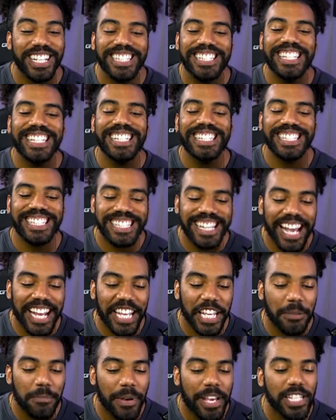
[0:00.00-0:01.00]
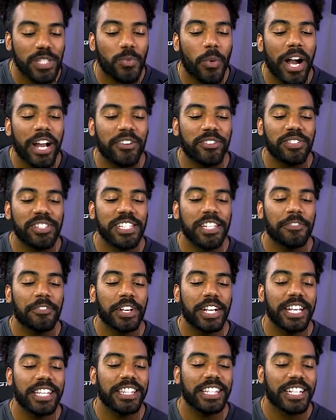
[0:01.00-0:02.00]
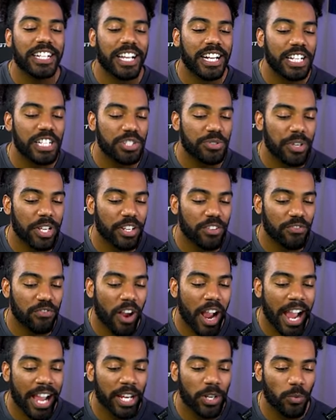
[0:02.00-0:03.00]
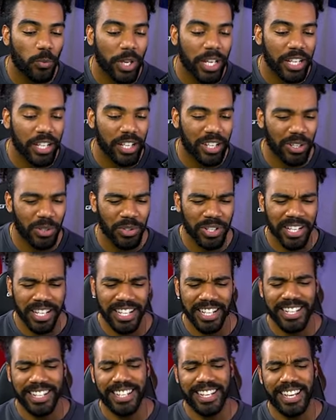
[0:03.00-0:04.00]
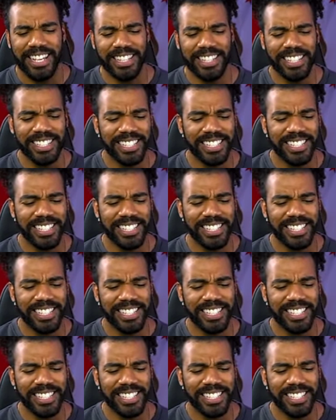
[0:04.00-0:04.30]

is the second best wide receiver in the country in Ryan Wingo. And